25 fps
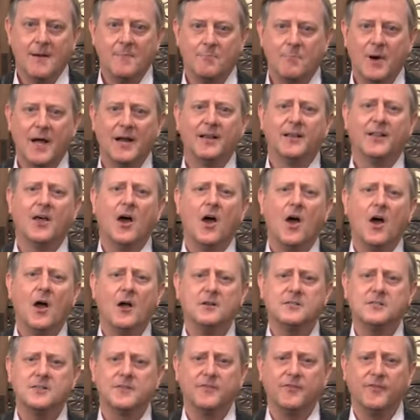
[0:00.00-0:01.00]
But the
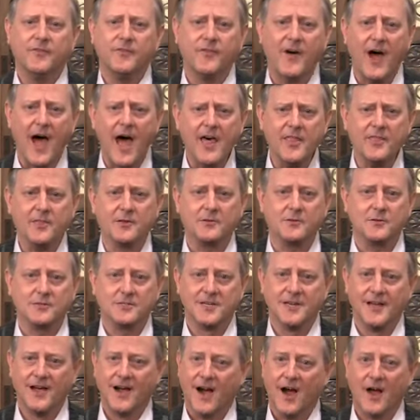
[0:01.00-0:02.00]
hearts of
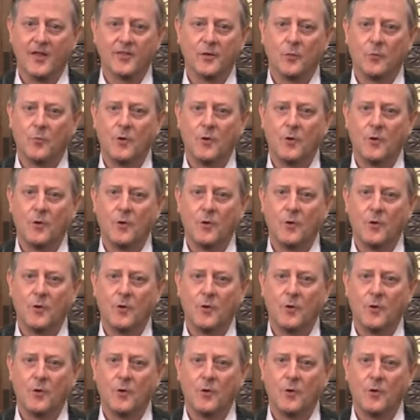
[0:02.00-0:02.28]
fathers are the